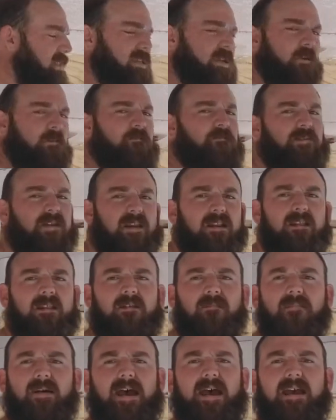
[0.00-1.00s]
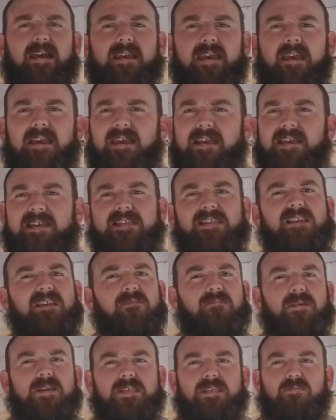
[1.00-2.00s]
2 feet in the back. It's
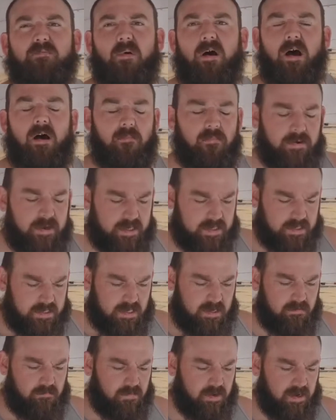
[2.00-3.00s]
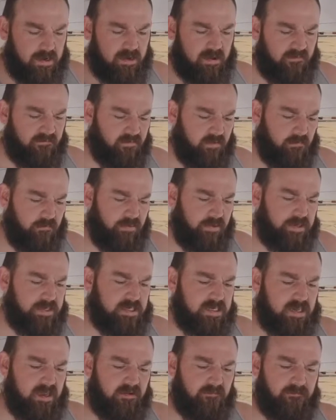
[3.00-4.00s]
going to be small, but it's going to be enough to put
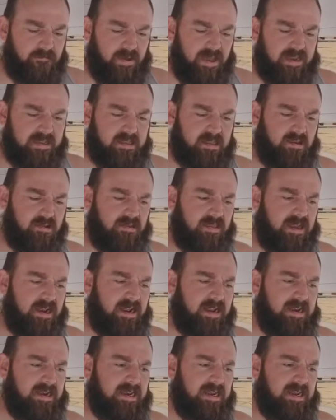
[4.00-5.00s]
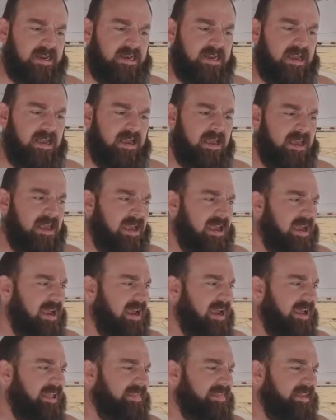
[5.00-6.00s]
stuff back there that I need.
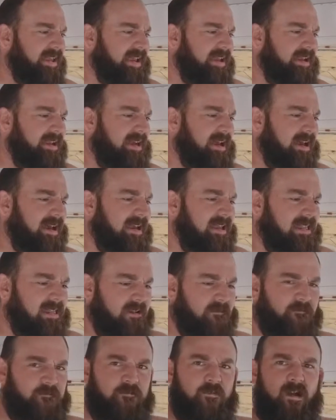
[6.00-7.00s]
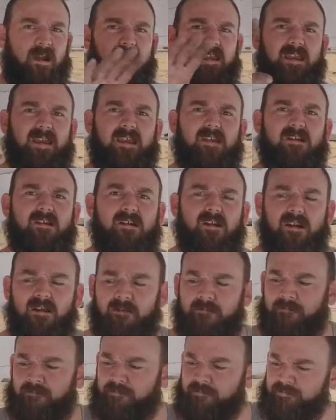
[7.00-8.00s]
And then in the front here
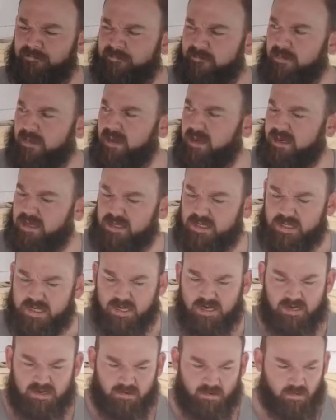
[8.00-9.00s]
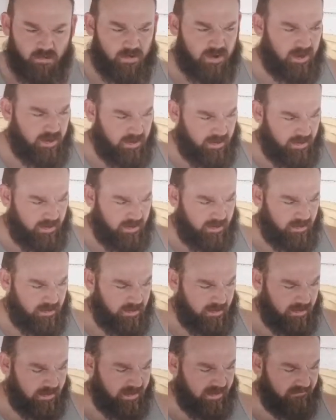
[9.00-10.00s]
is going to, I'm
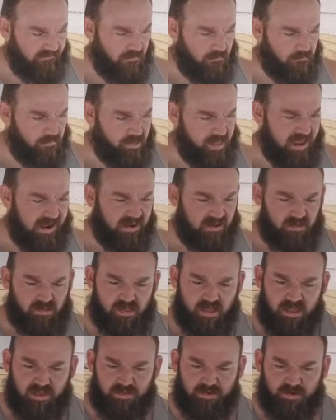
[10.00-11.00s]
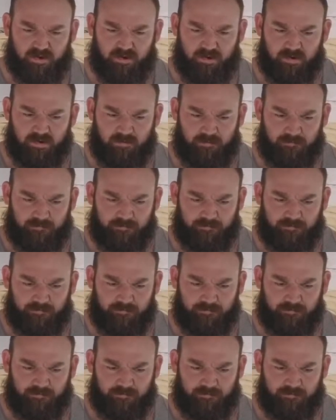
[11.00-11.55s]
going to have a black leather